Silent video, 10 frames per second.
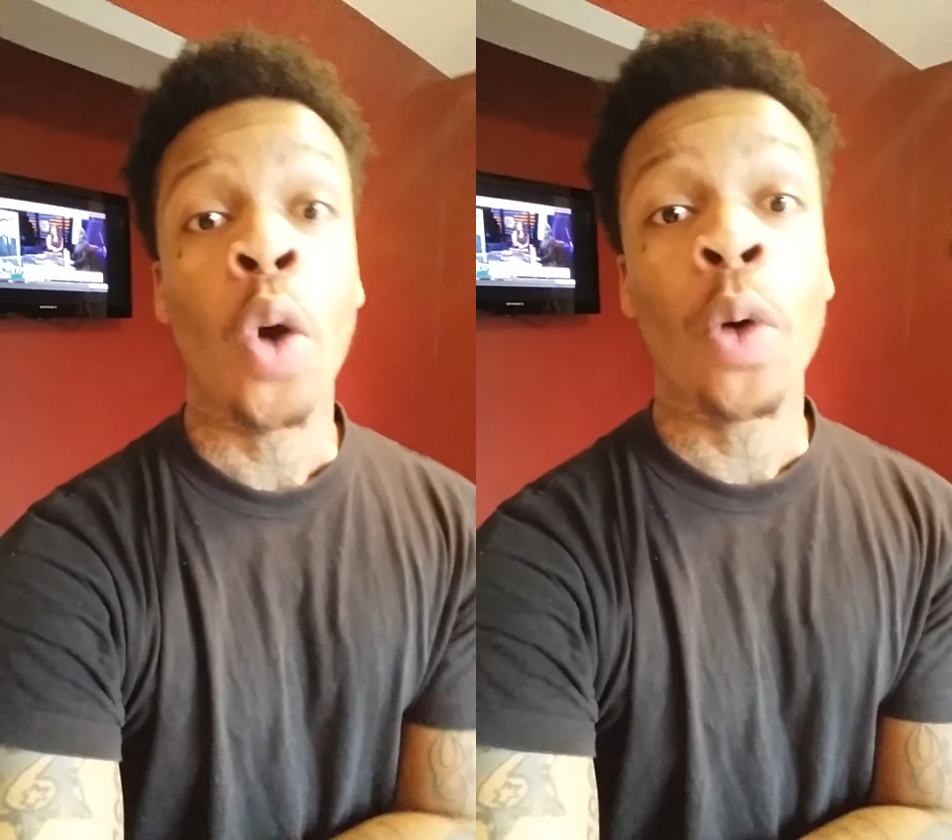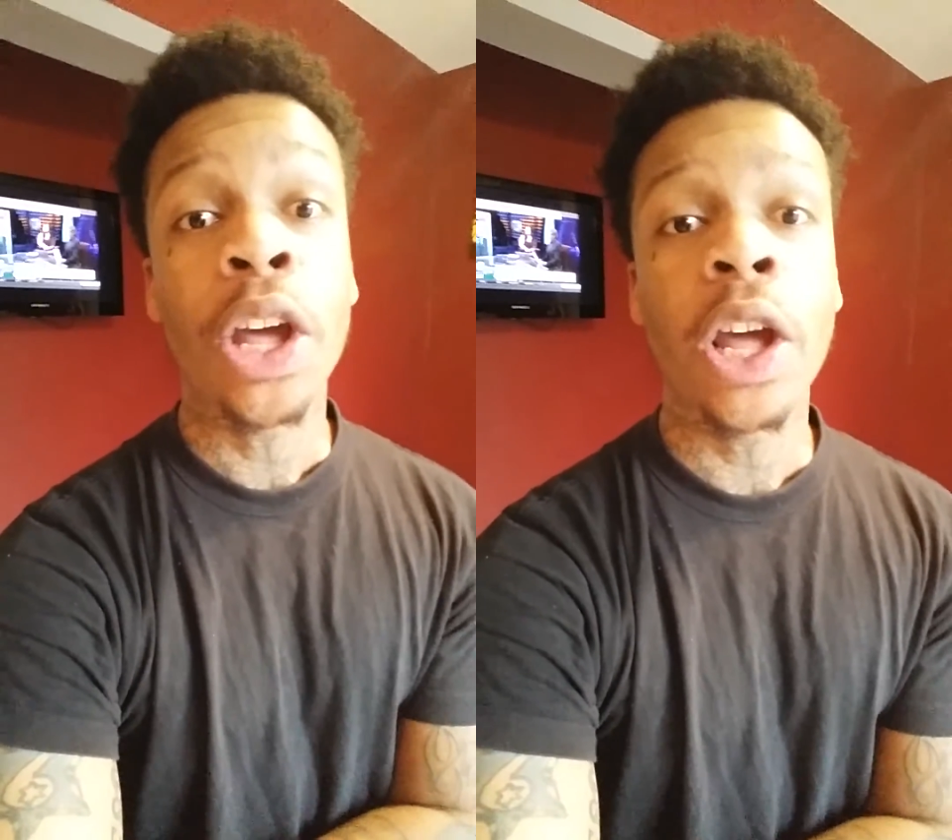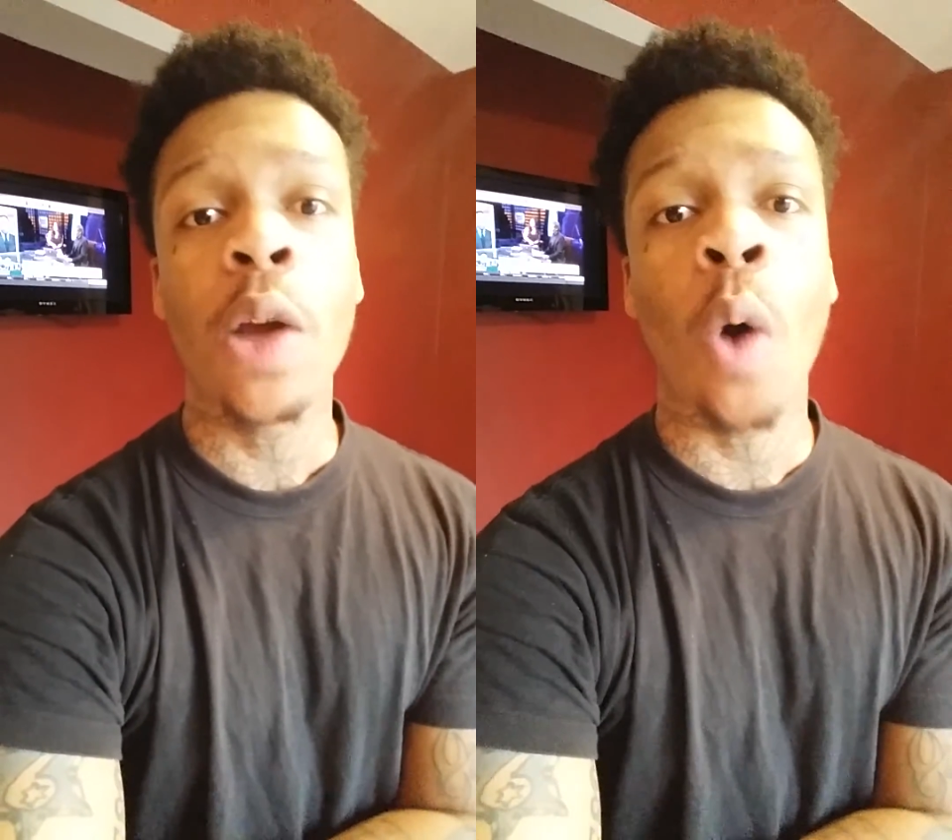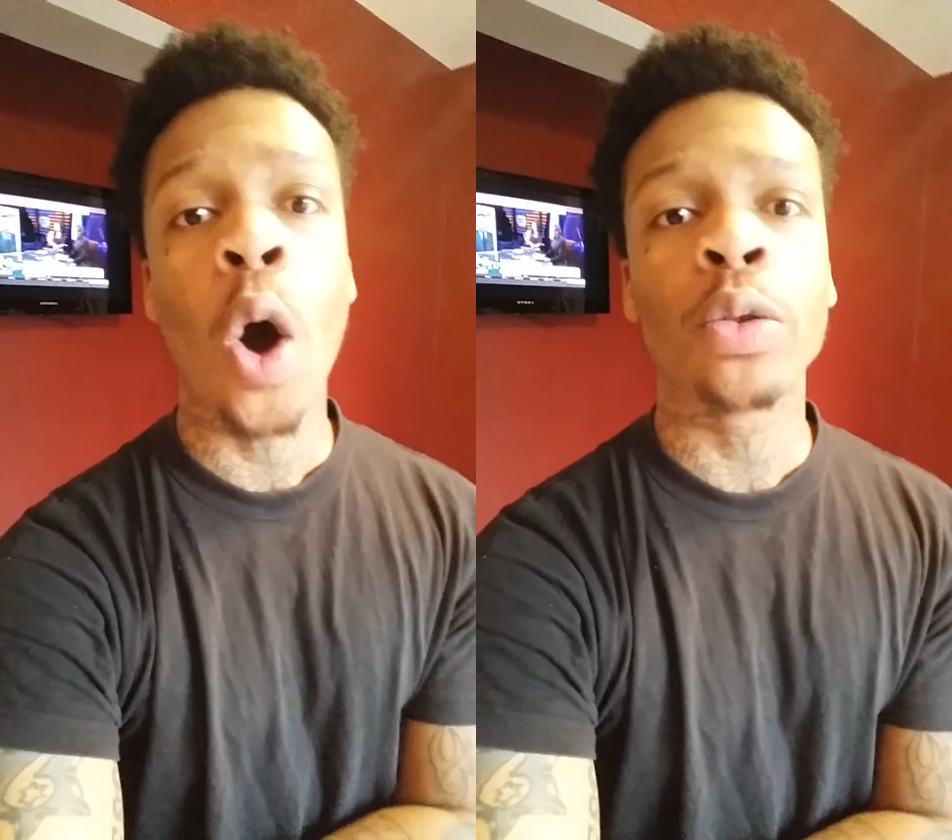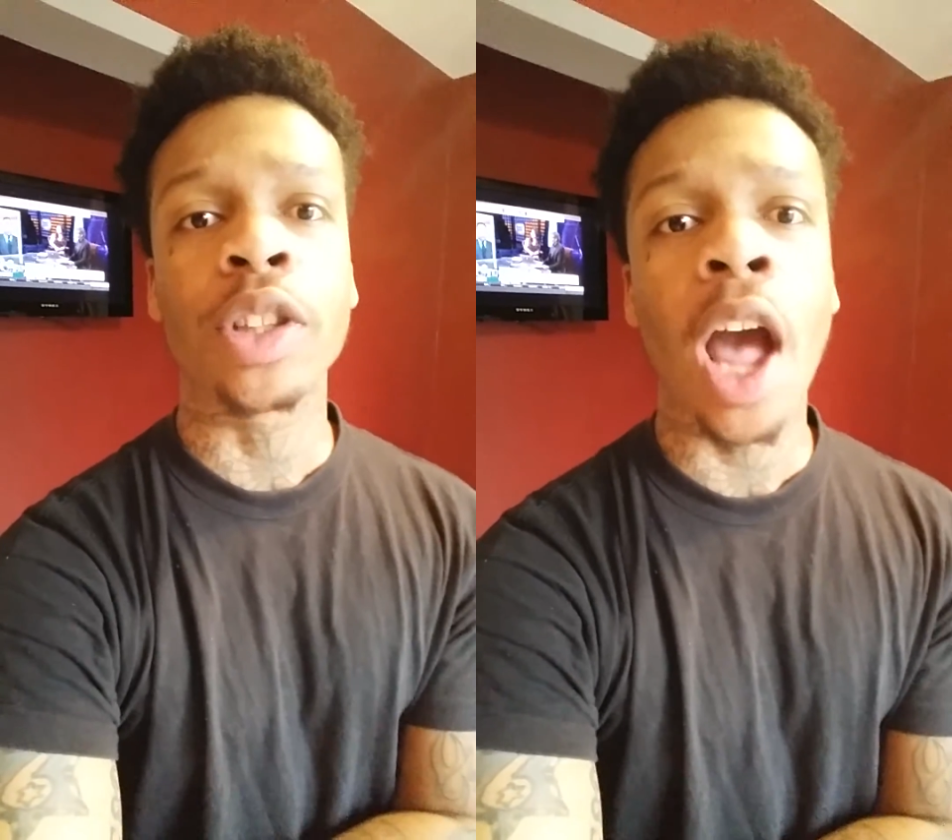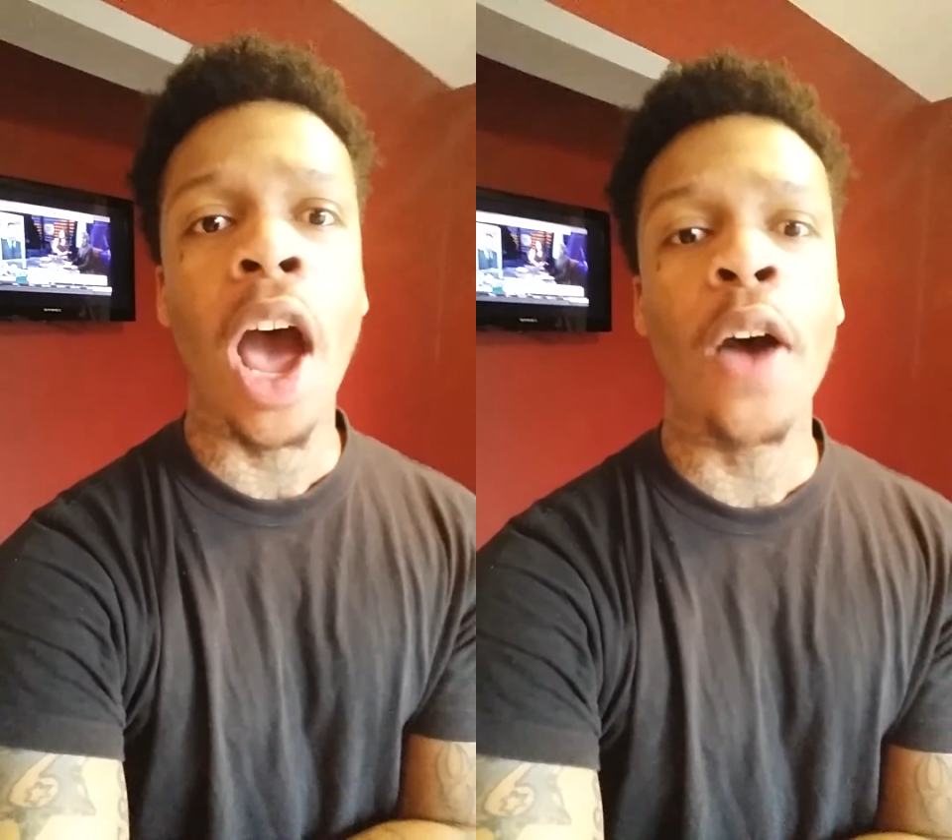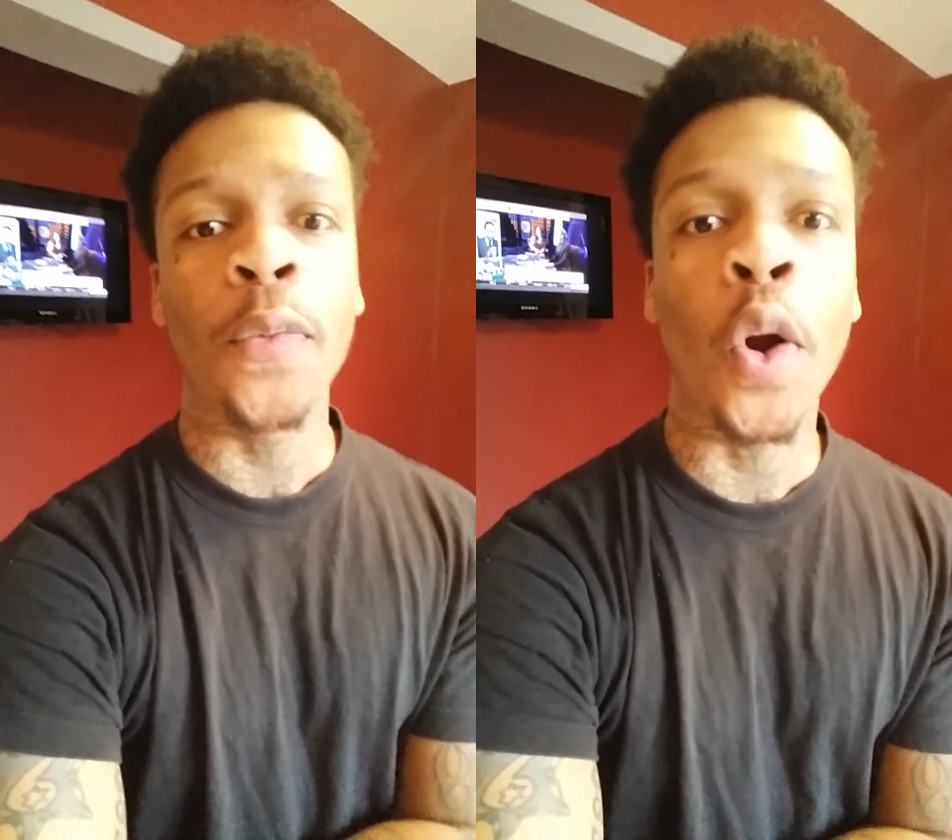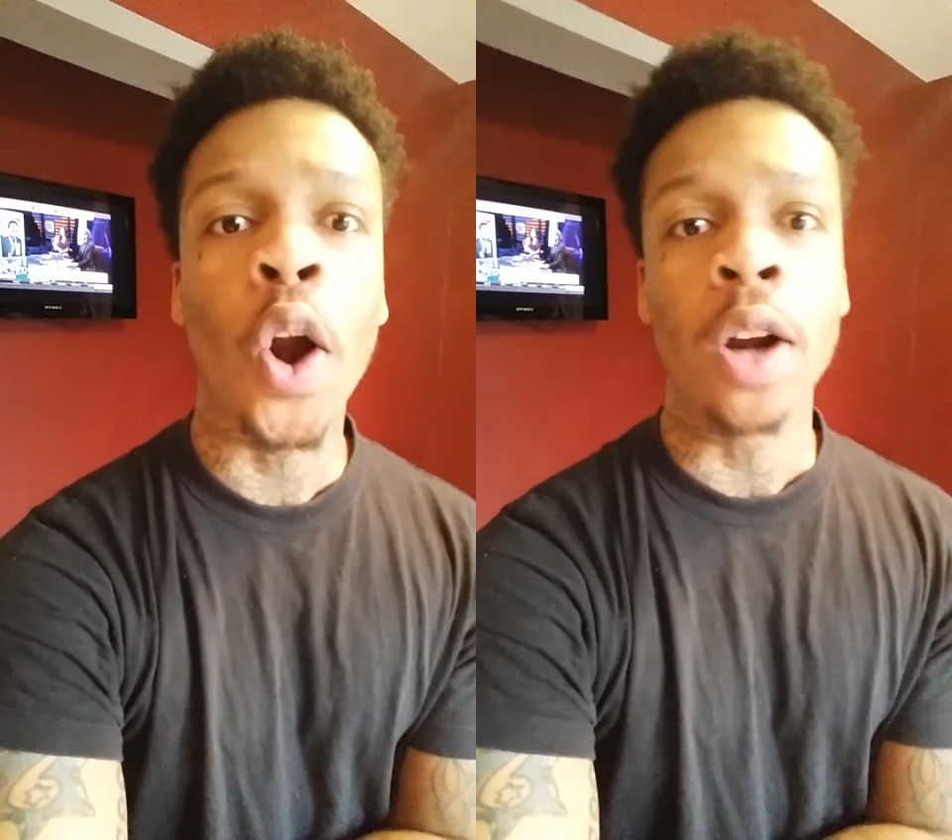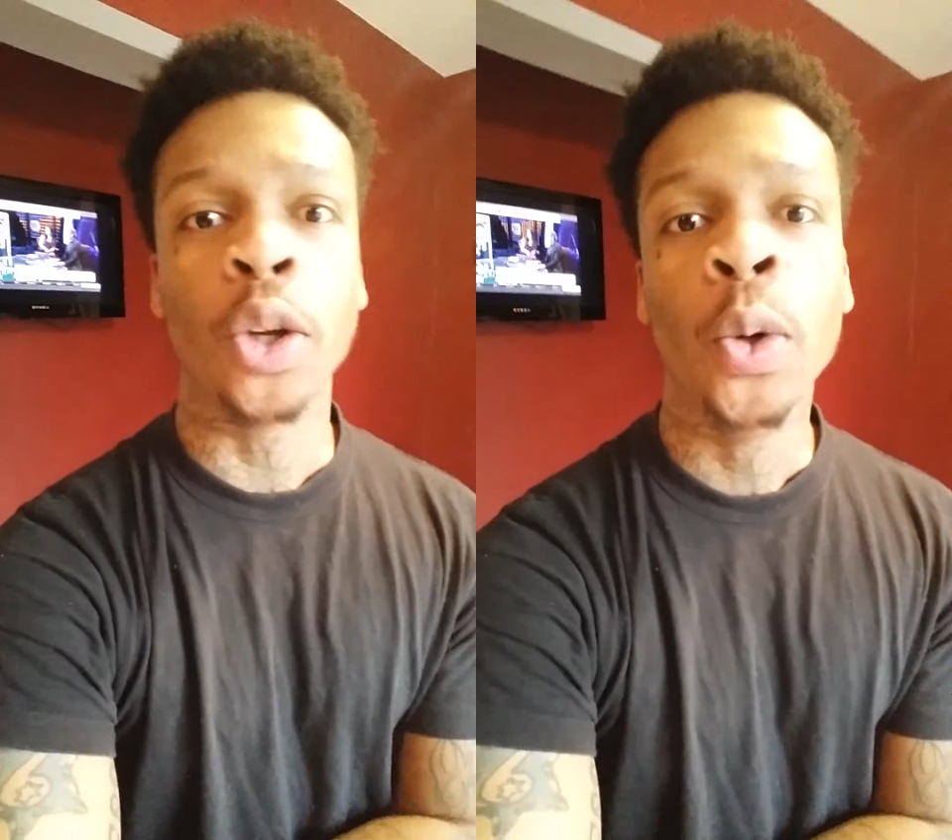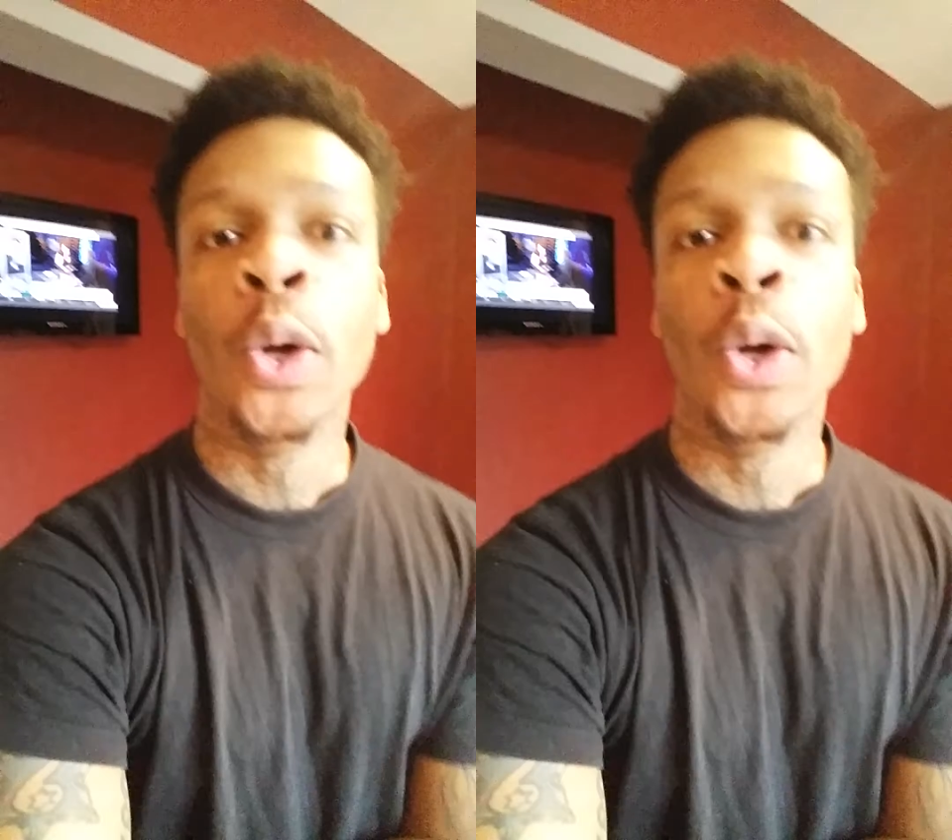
we want Stafford,